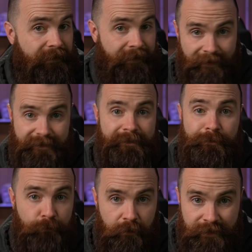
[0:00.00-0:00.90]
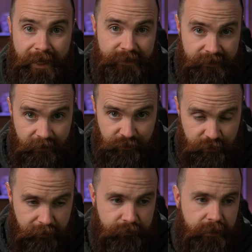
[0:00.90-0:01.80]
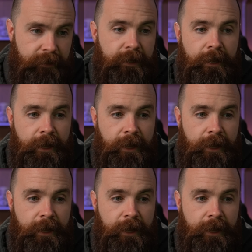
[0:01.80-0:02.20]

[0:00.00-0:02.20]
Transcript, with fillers: and that's going to involve an SSL certificate.